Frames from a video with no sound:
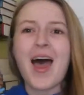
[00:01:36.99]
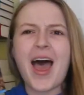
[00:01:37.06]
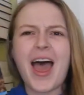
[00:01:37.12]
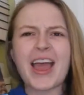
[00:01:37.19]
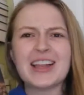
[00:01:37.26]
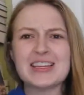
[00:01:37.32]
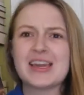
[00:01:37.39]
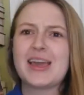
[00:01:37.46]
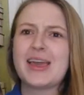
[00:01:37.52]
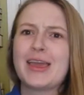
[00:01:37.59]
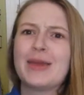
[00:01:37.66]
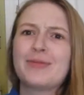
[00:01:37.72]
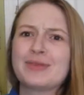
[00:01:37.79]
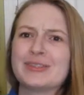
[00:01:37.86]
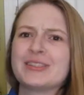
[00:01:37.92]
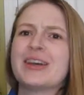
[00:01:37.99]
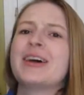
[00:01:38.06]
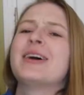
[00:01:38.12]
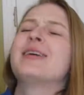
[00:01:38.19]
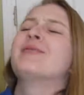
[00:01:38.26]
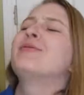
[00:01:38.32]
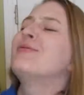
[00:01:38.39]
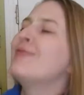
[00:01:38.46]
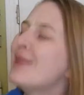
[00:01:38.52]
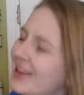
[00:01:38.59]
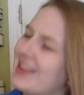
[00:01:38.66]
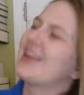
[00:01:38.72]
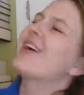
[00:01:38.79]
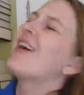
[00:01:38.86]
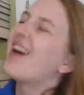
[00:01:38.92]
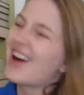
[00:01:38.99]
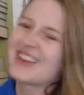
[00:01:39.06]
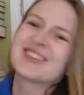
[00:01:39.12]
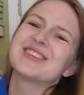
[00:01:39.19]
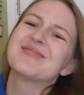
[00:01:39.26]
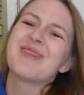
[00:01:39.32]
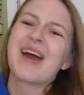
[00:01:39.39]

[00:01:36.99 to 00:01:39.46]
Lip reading: and it was really awesome.